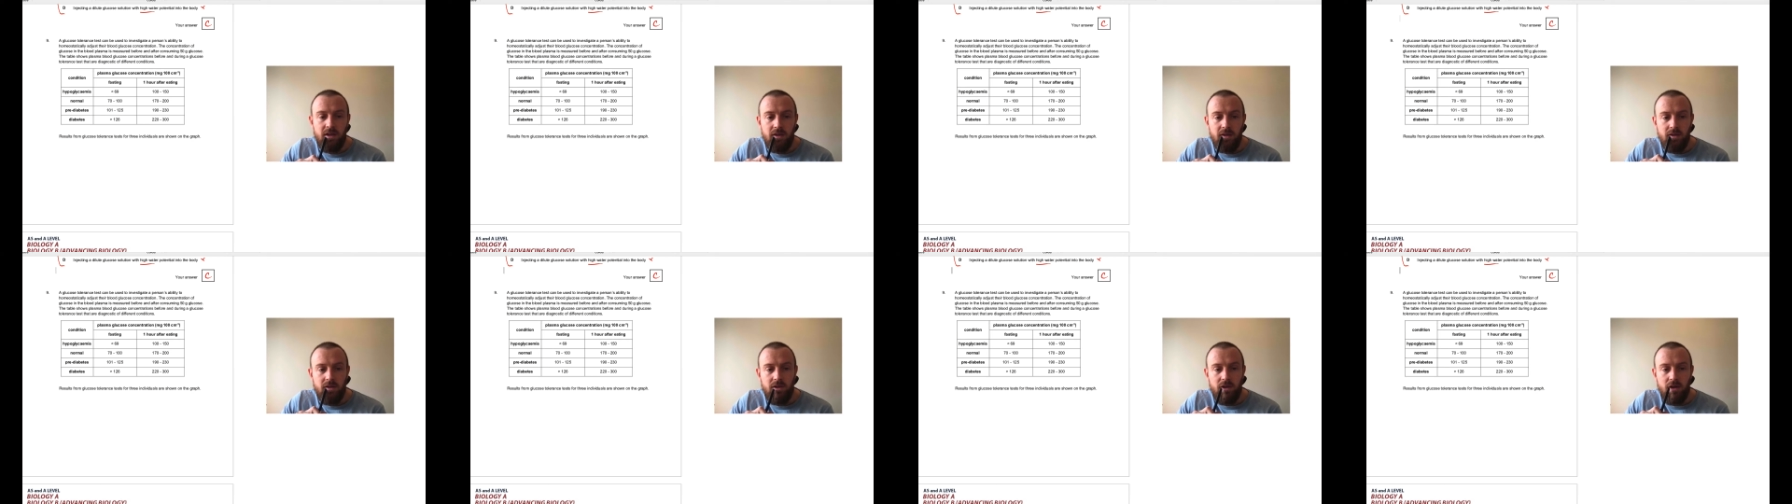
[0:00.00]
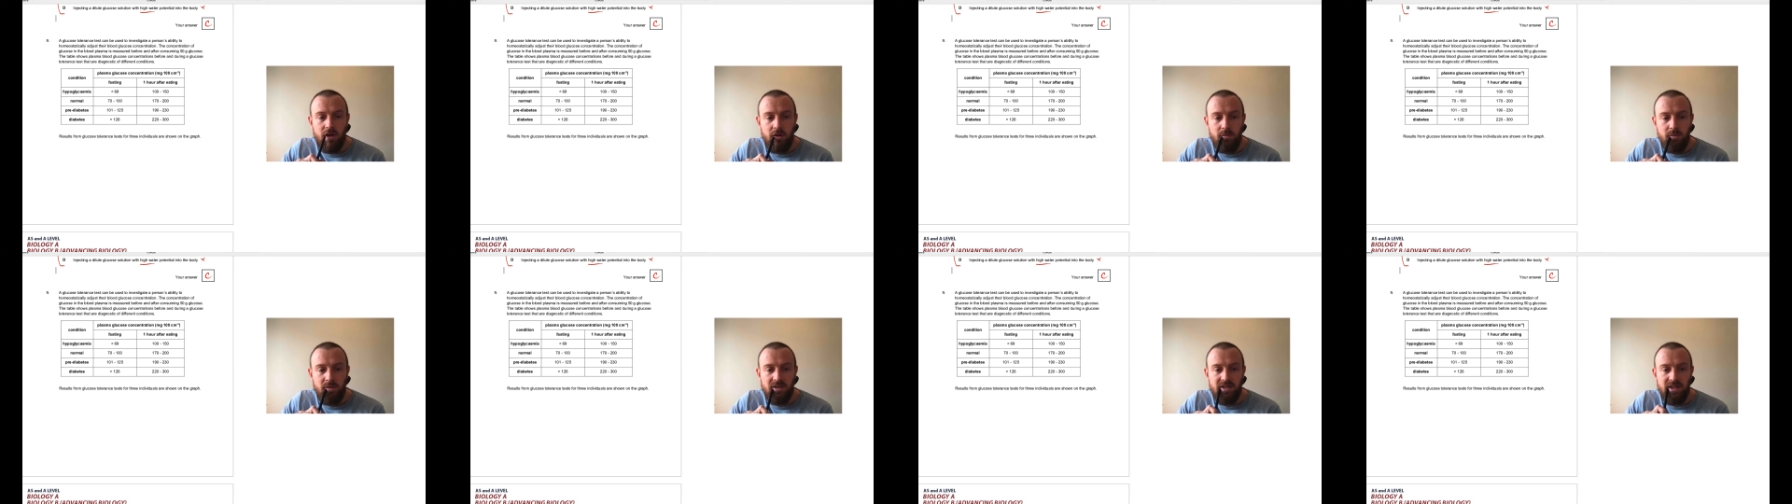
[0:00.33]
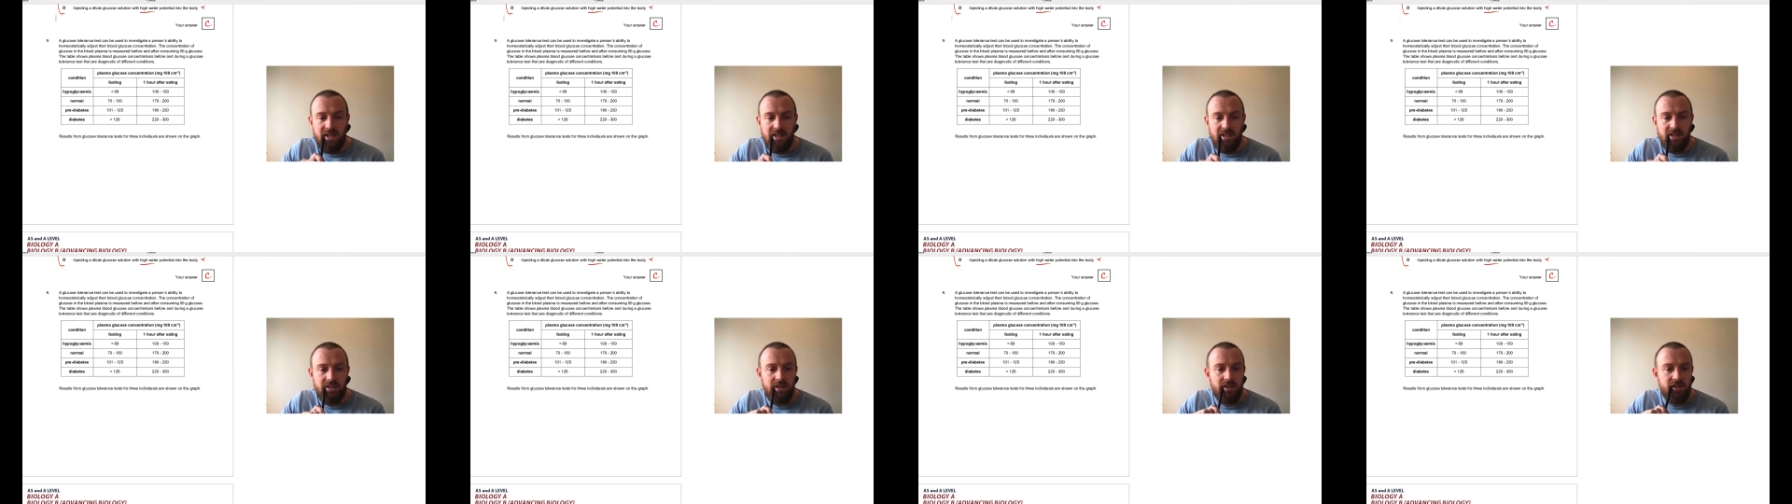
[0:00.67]
to
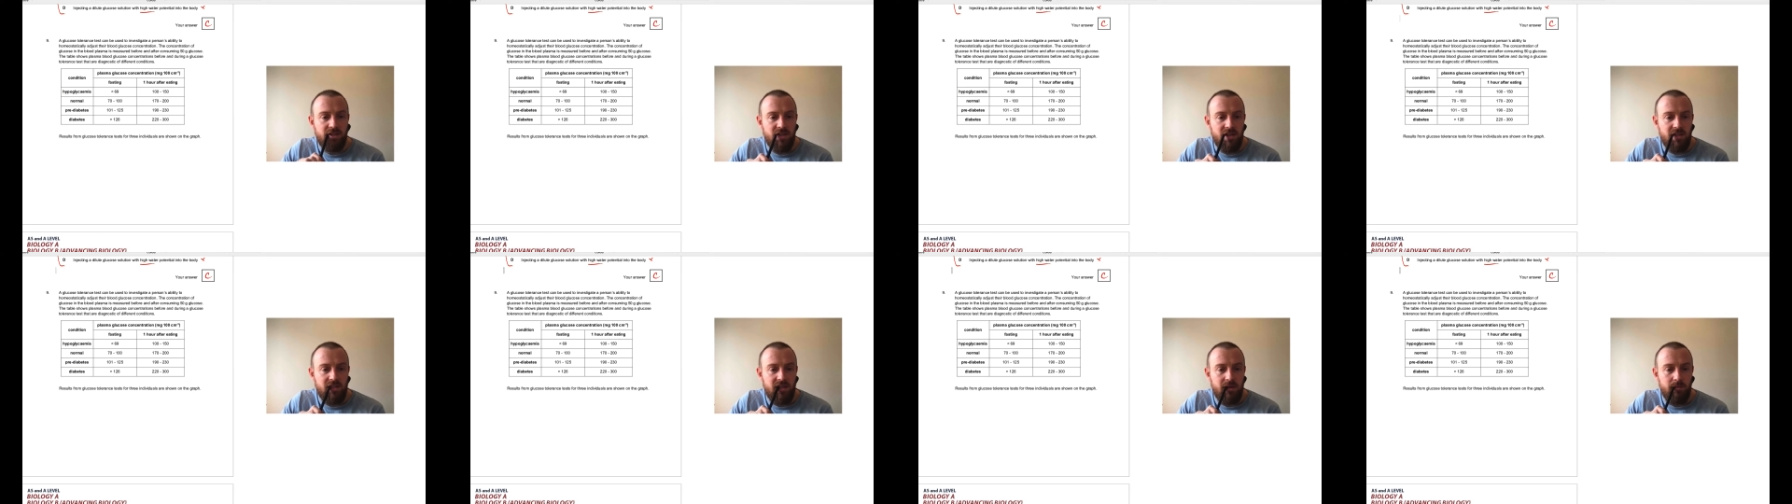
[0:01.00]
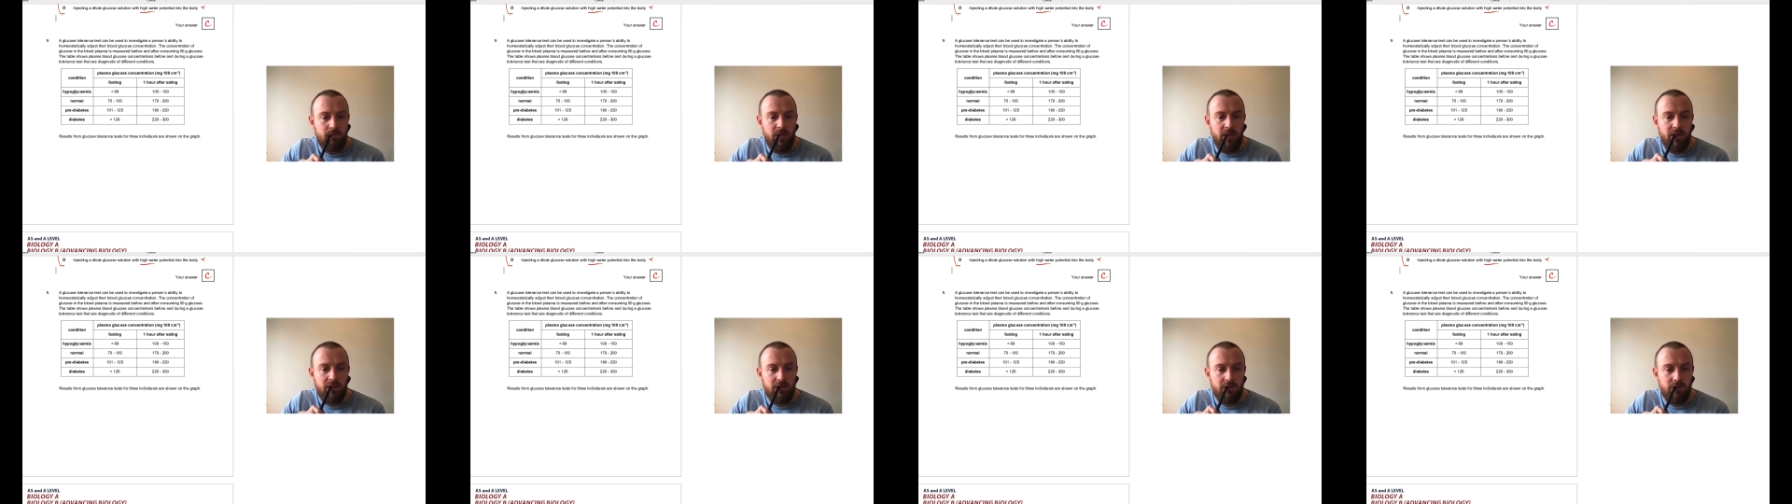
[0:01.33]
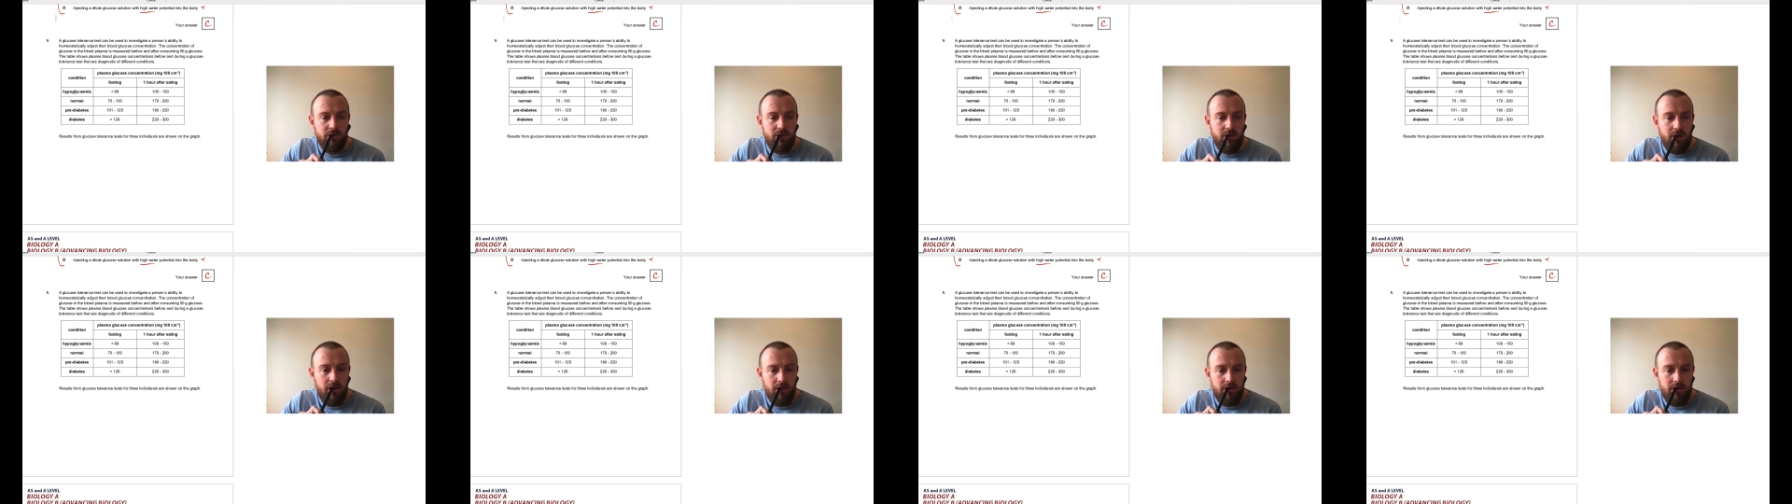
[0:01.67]
homeostatically adjust their blood
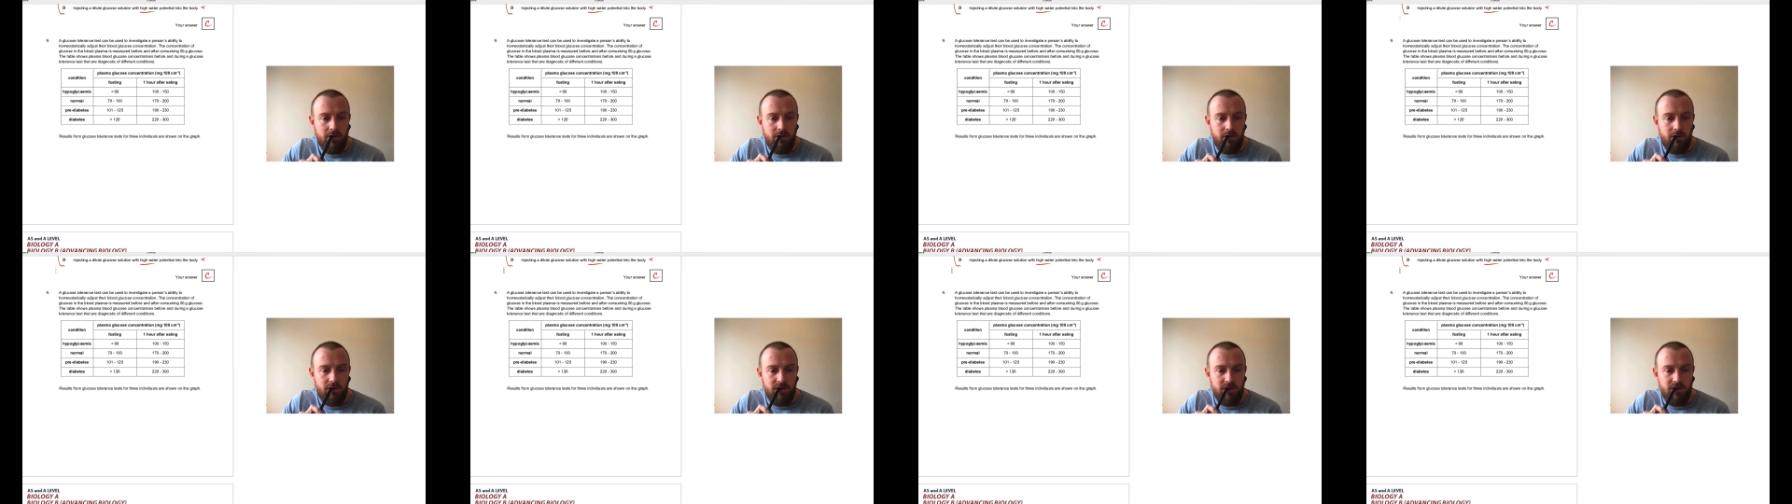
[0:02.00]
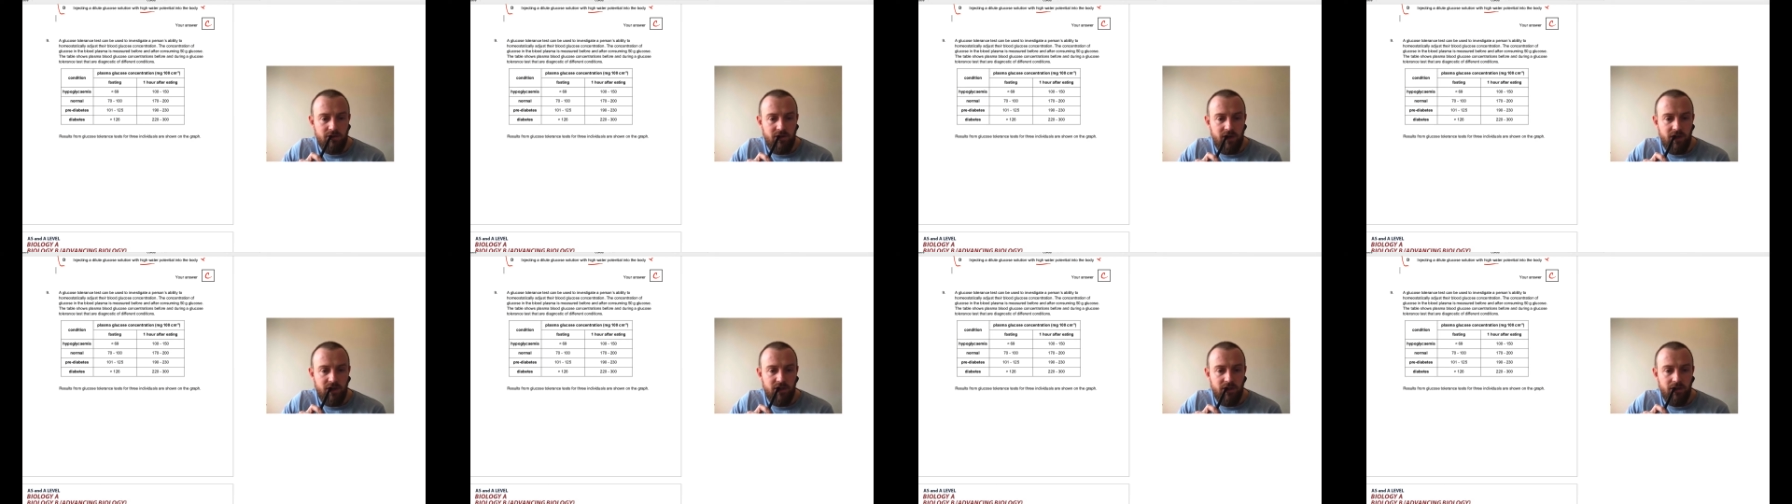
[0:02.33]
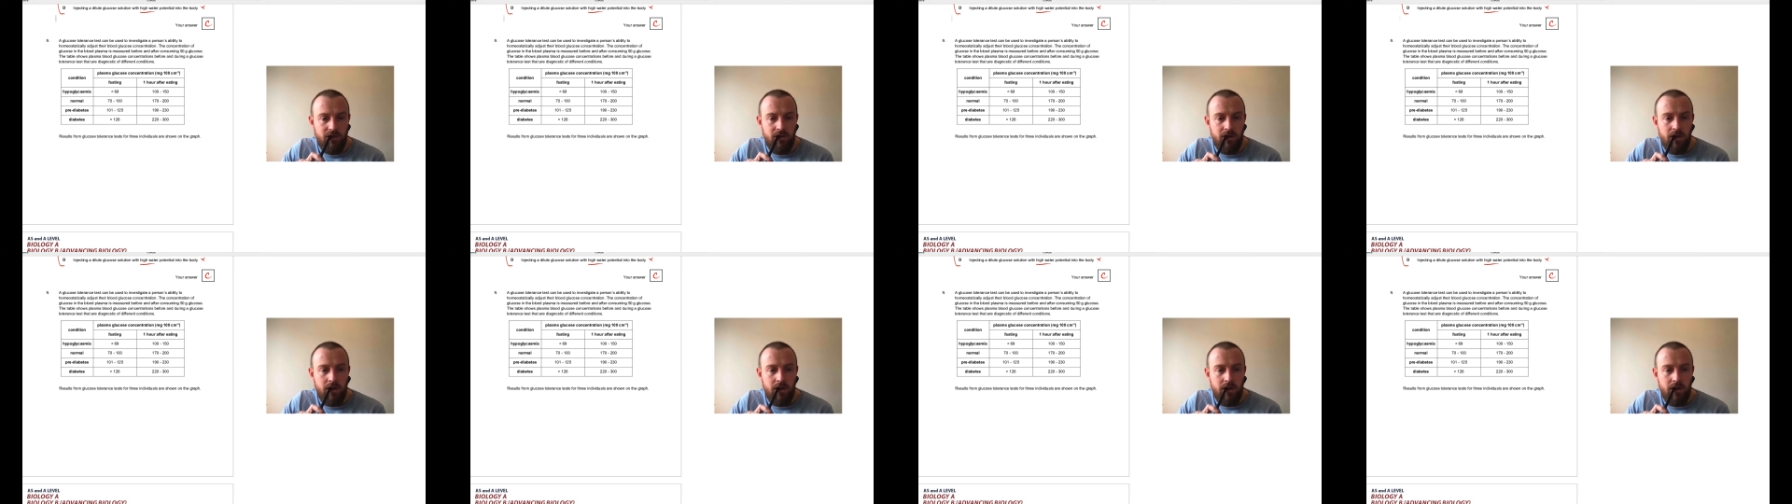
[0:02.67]
glucose concentration.